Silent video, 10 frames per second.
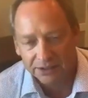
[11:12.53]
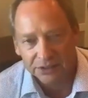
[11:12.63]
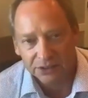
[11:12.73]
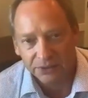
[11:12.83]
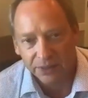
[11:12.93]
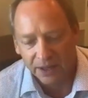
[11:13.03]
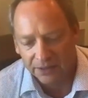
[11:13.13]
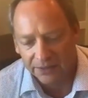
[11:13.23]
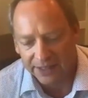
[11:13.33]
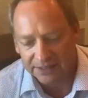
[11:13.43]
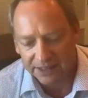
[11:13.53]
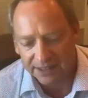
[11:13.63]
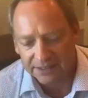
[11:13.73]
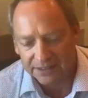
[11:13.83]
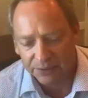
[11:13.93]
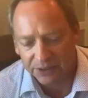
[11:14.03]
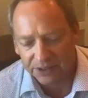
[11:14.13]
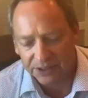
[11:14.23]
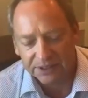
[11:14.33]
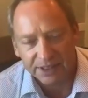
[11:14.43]
So that
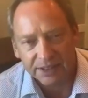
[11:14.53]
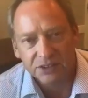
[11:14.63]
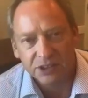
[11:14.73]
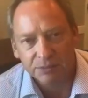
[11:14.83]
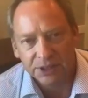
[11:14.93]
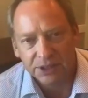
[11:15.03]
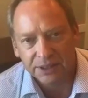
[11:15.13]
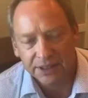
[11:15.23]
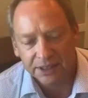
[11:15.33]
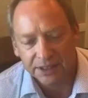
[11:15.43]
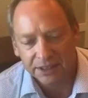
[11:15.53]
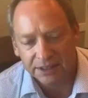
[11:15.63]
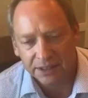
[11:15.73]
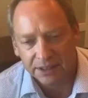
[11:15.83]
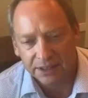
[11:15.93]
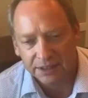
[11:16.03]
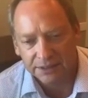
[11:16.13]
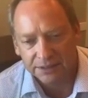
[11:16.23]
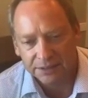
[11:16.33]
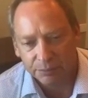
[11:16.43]
typically tends to be the
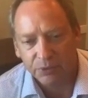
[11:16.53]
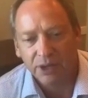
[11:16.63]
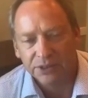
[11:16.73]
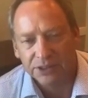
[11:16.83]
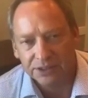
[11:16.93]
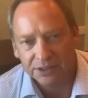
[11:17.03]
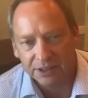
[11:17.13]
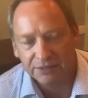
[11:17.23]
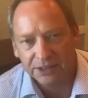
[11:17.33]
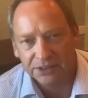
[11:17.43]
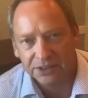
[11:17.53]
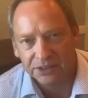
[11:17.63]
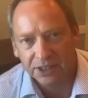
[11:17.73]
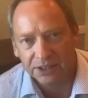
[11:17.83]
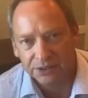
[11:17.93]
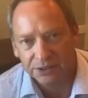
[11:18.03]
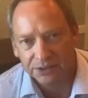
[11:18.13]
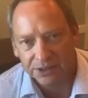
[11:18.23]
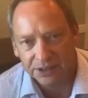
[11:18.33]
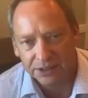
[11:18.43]
prevalent vesting
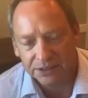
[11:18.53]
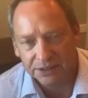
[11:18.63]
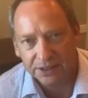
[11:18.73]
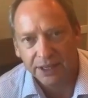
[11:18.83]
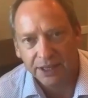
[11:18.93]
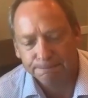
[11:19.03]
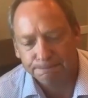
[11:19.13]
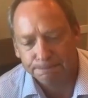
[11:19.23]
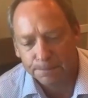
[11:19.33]
schedule today.